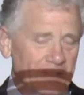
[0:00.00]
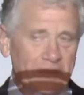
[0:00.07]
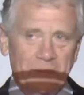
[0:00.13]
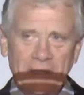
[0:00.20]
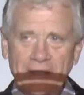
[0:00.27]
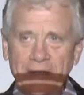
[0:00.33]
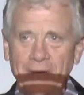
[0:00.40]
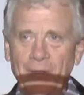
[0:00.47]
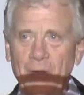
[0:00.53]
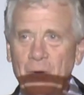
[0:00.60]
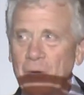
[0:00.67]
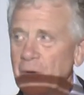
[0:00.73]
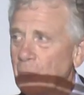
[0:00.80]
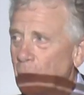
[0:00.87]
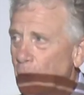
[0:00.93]
to be
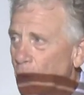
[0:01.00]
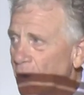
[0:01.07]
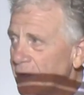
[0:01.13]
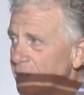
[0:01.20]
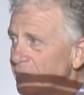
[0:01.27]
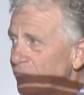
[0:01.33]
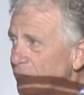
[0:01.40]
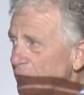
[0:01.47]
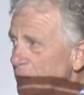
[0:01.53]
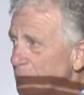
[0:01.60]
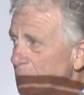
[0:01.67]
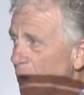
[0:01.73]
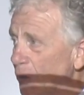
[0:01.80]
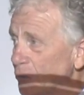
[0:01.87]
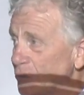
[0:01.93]
one of the
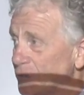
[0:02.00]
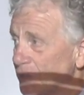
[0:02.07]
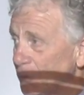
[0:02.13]
most